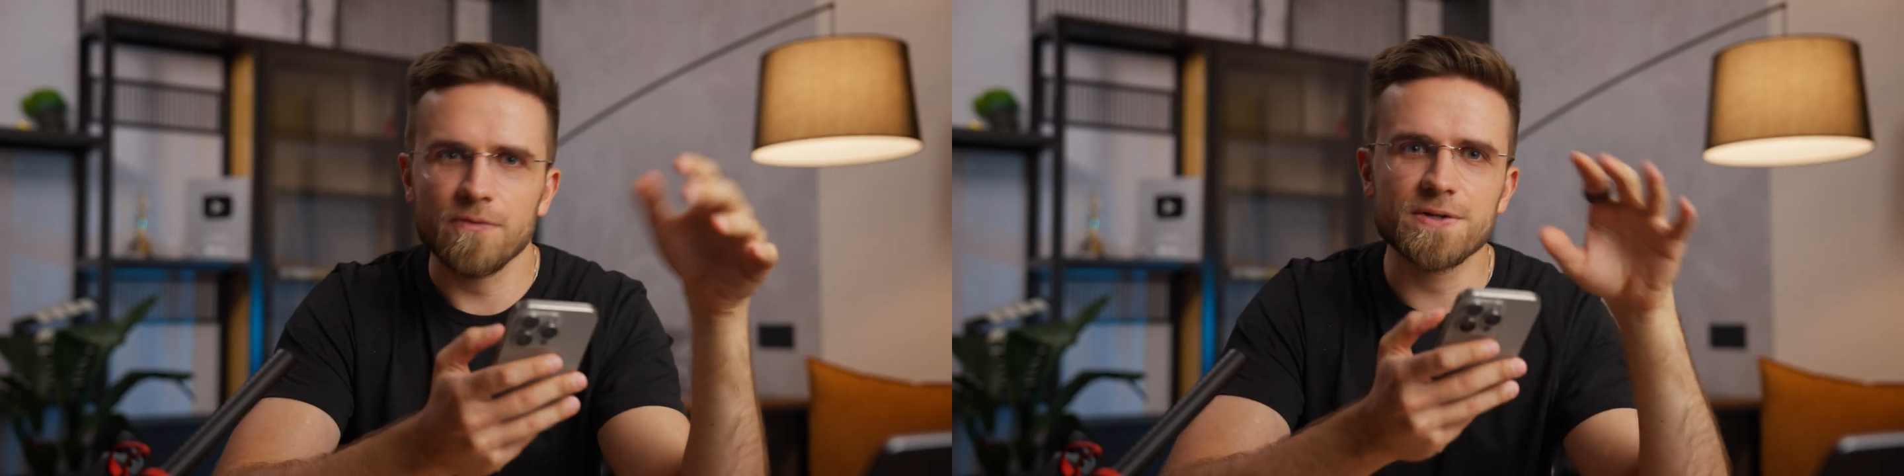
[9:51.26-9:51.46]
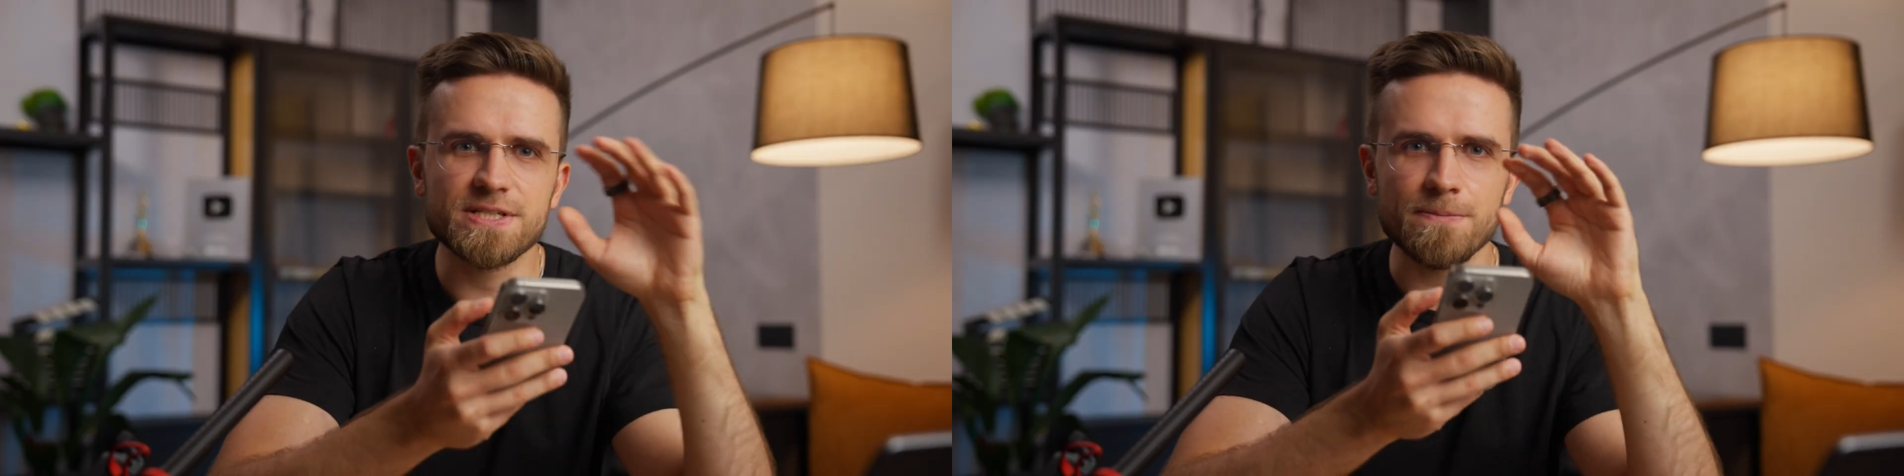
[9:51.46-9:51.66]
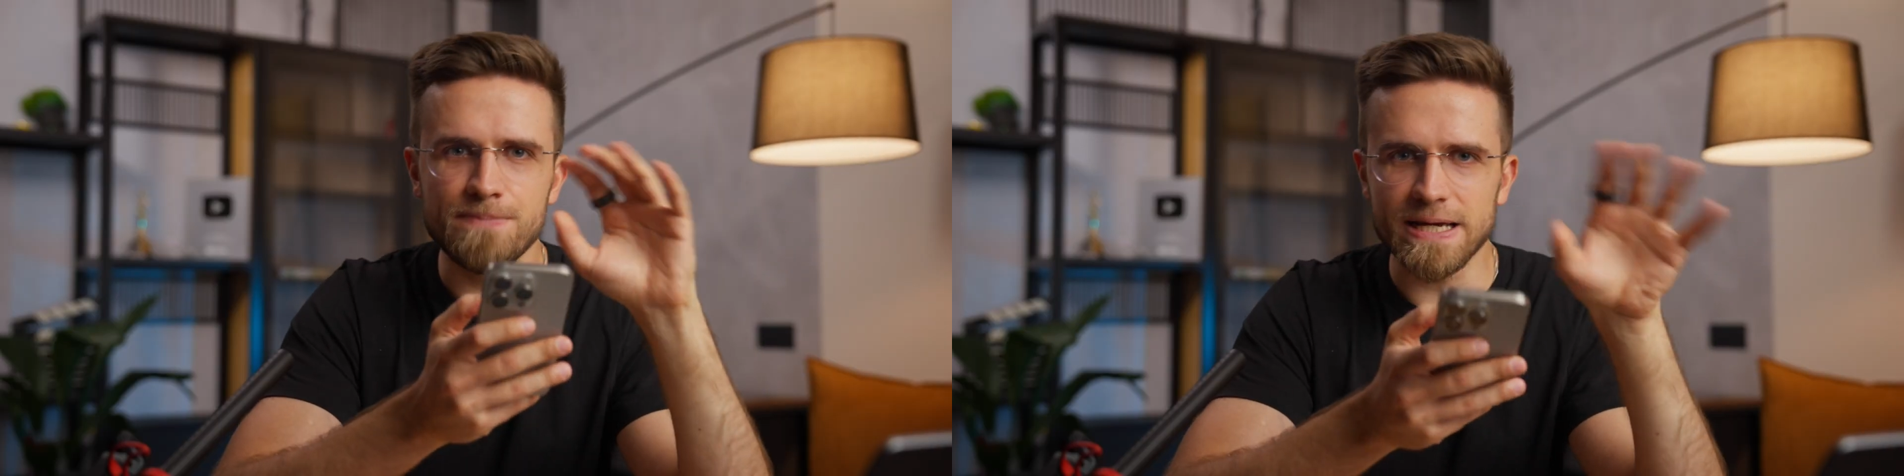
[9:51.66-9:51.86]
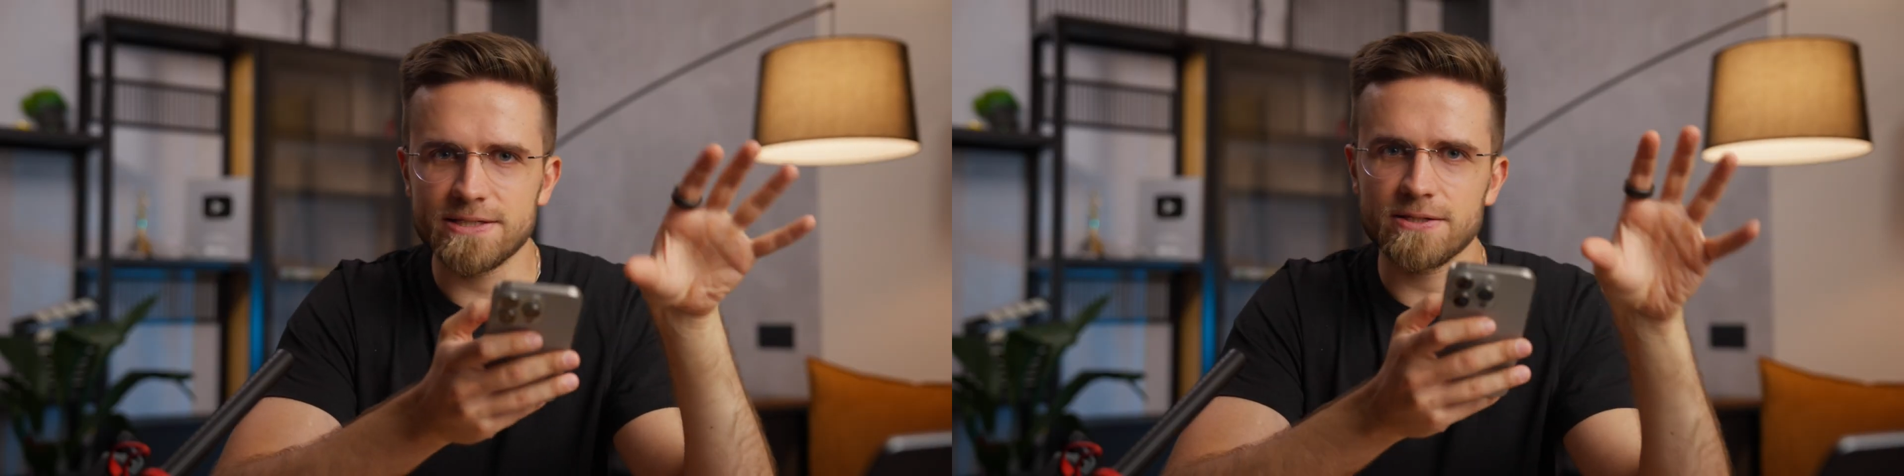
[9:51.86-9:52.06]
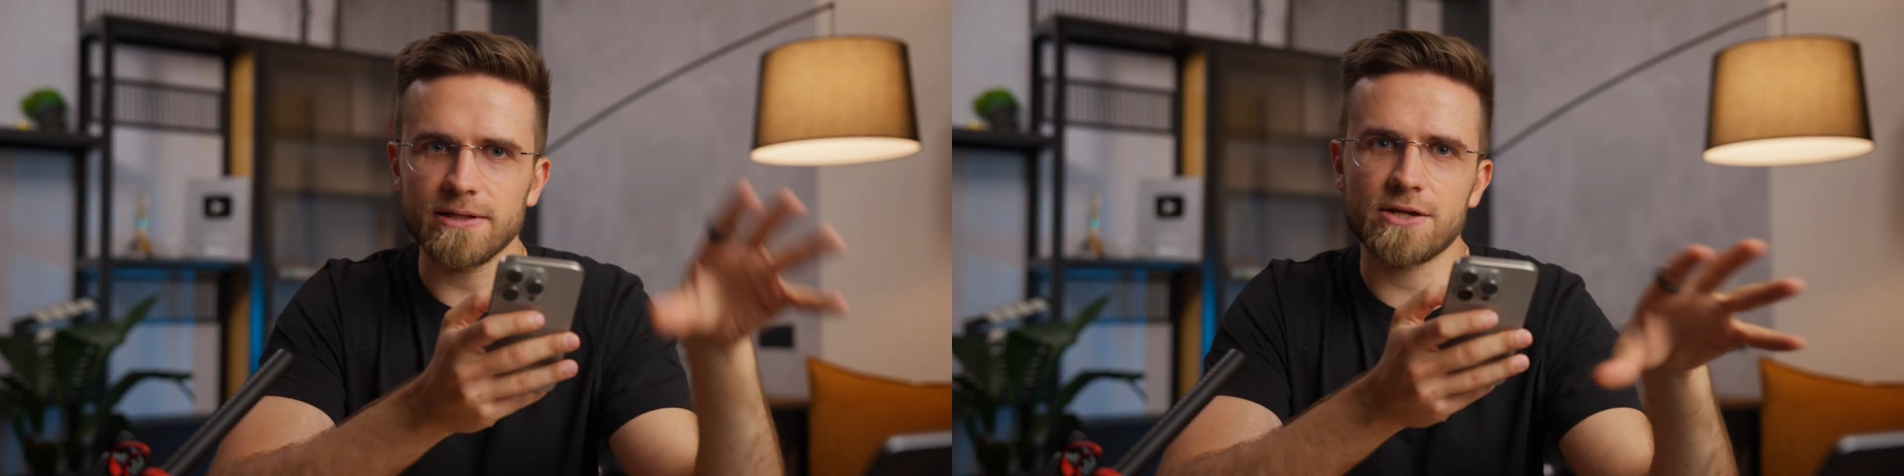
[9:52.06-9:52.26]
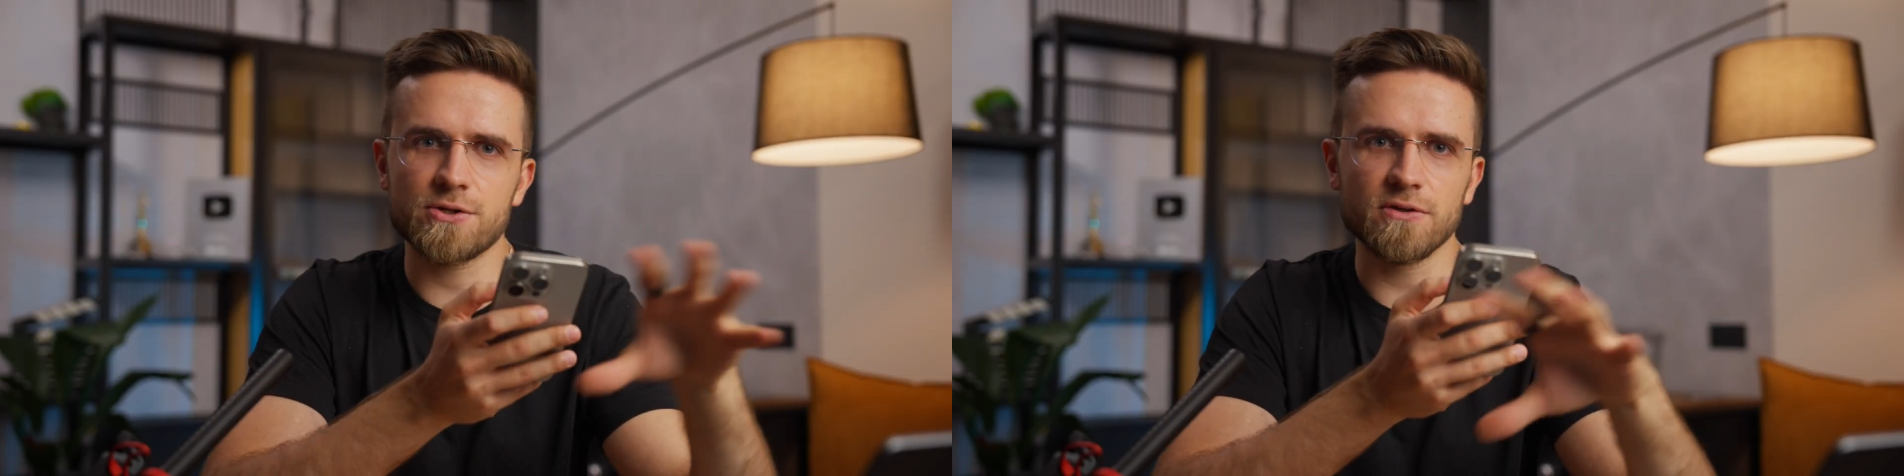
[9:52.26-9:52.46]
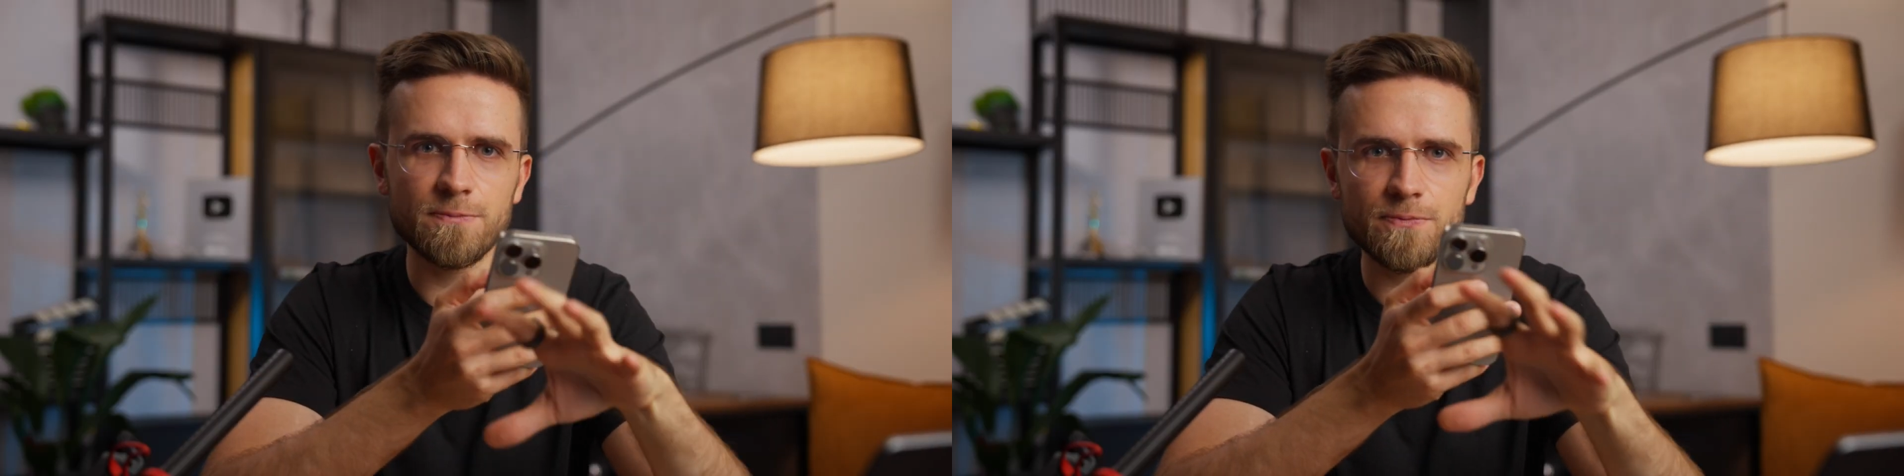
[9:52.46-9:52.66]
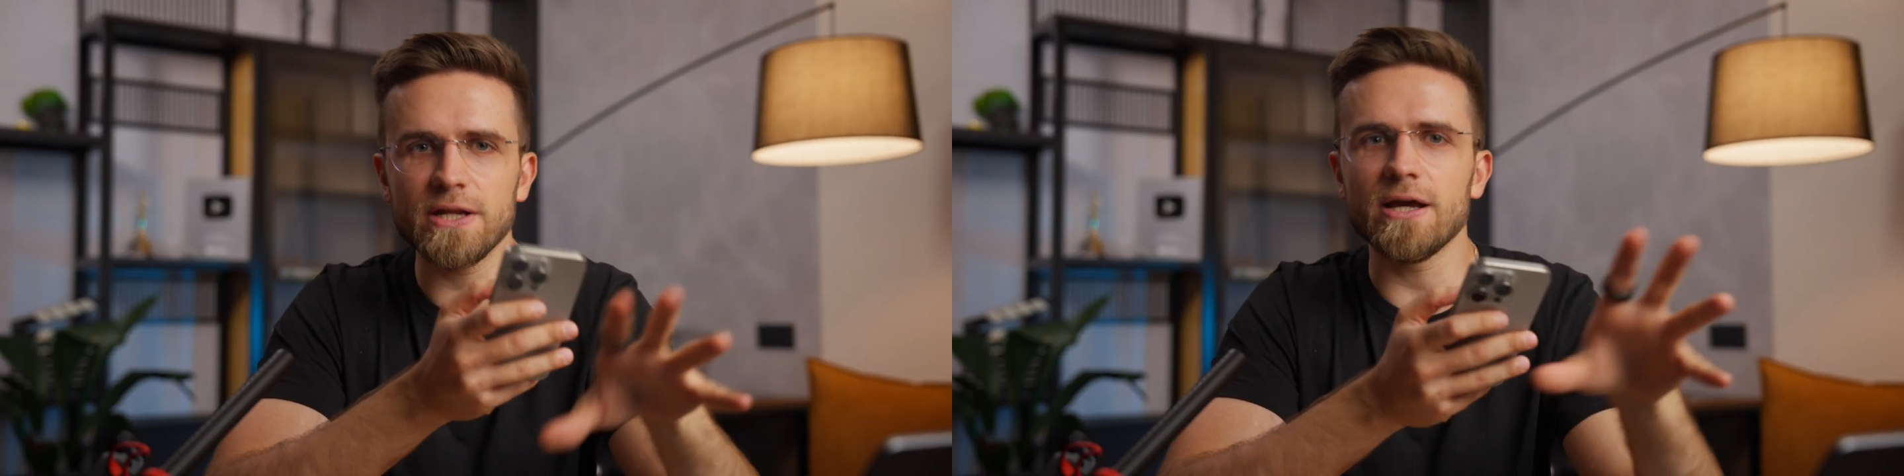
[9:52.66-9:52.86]
offers a big selection
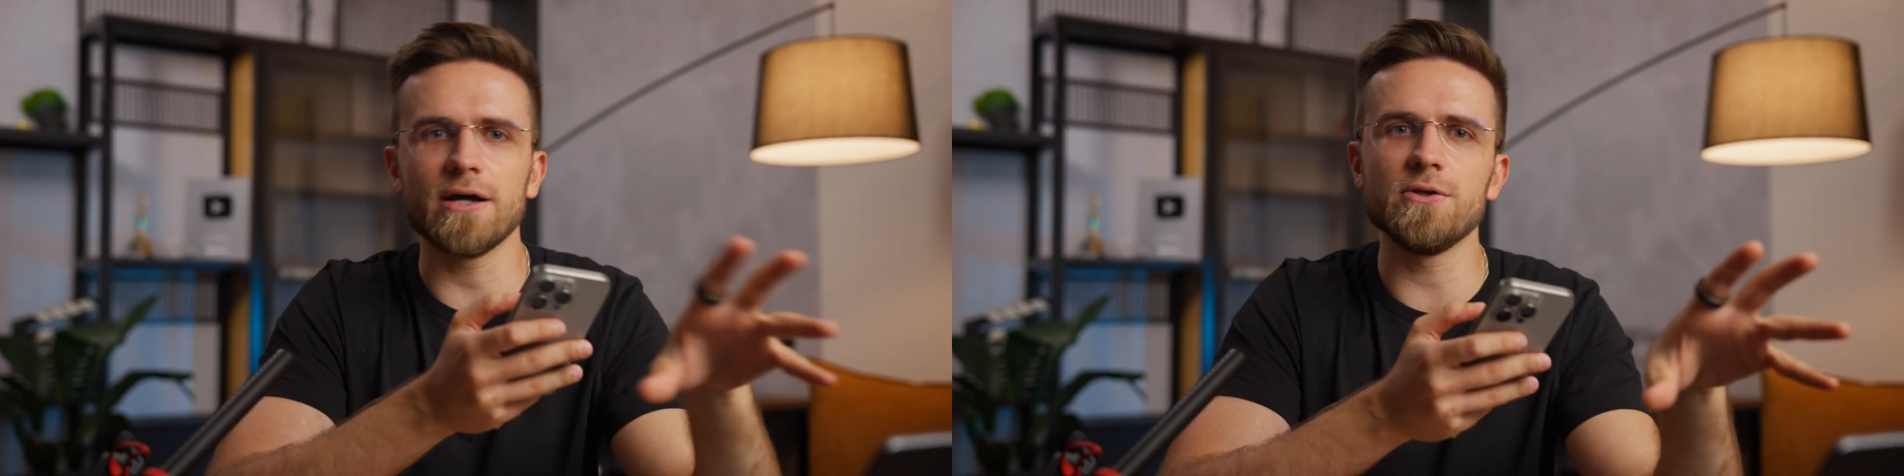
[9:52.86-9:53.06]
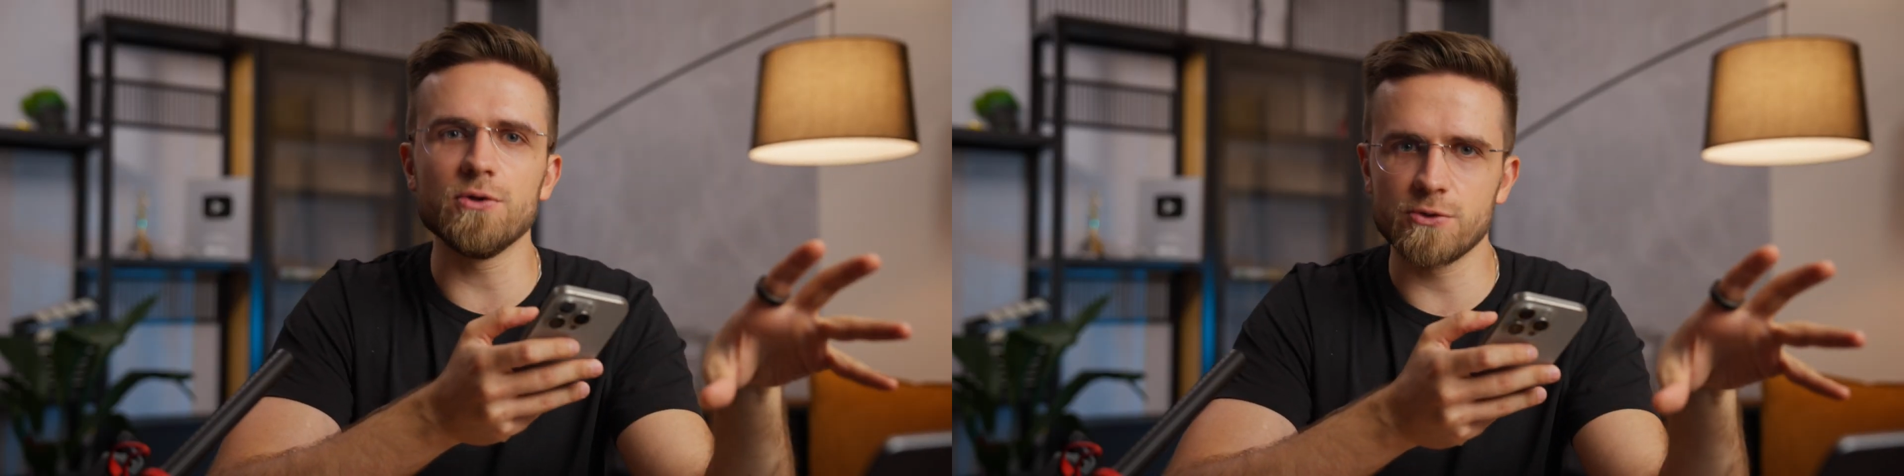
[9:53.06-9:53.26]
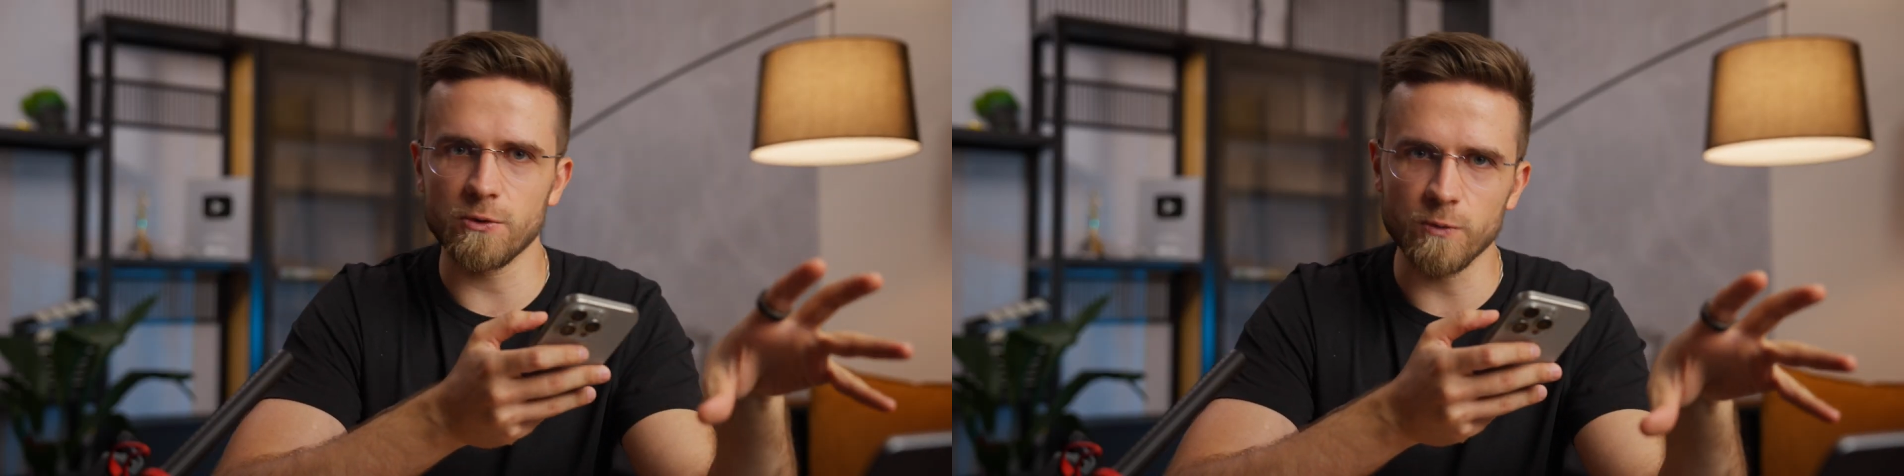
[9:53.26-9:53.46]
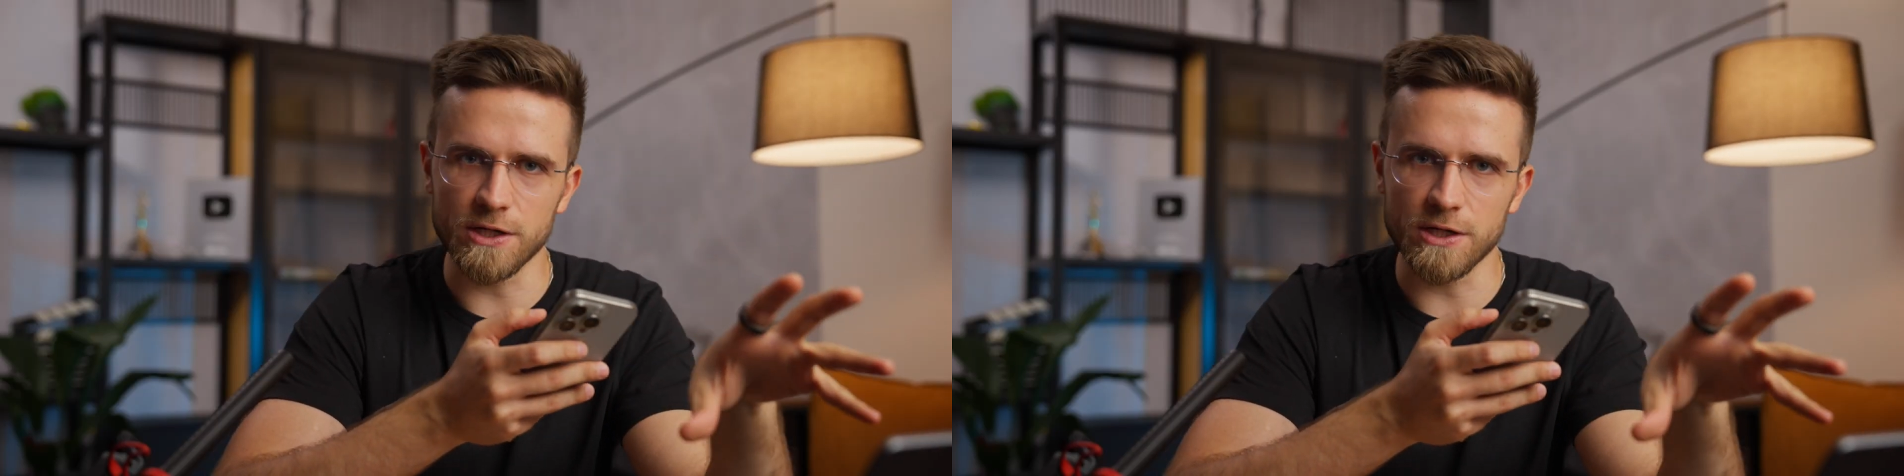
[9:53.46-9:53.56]
of pretty unusual